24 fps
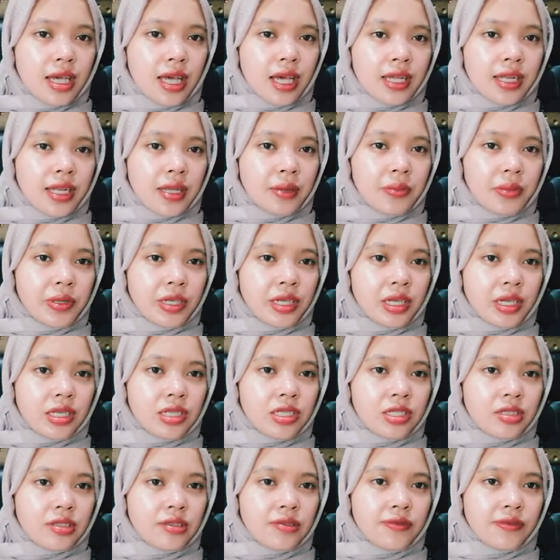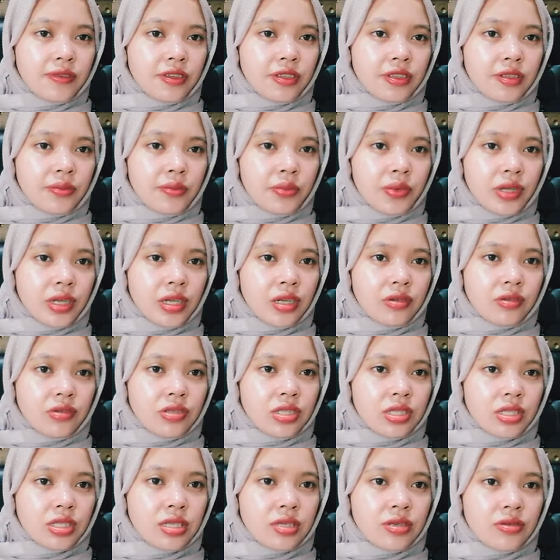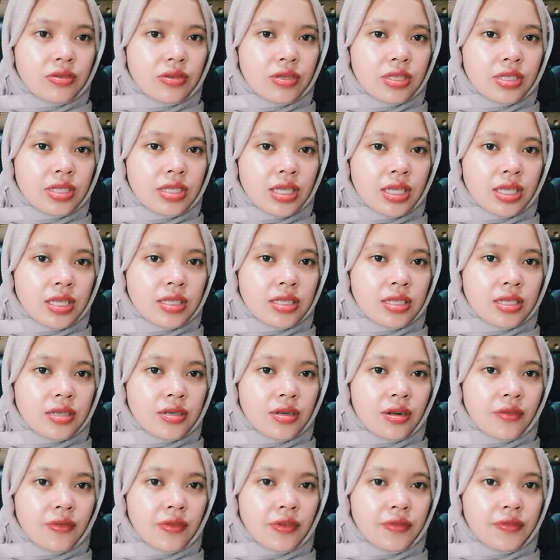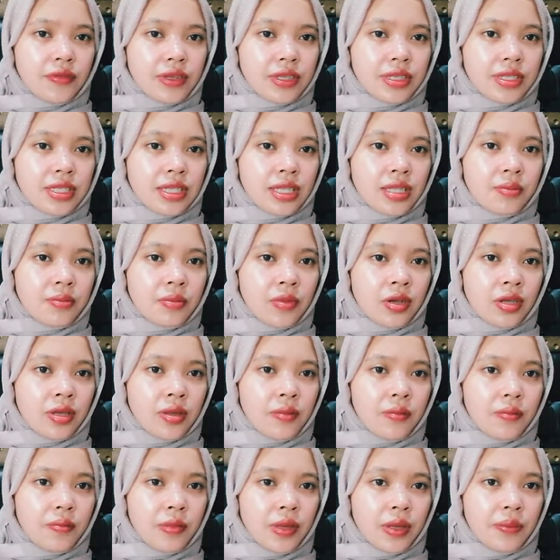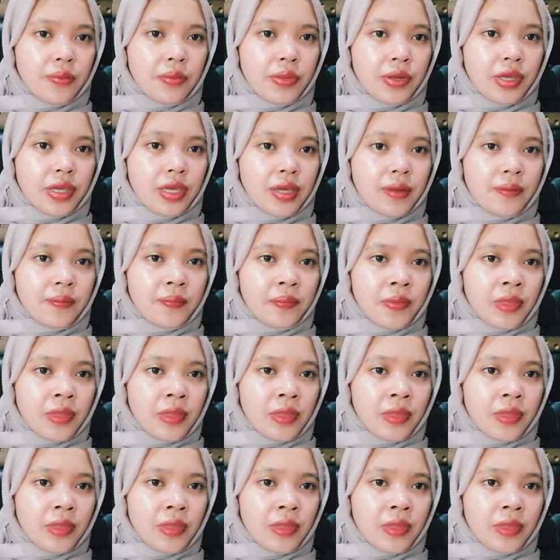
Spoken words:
An application for the precautionary seizure of a vessel may be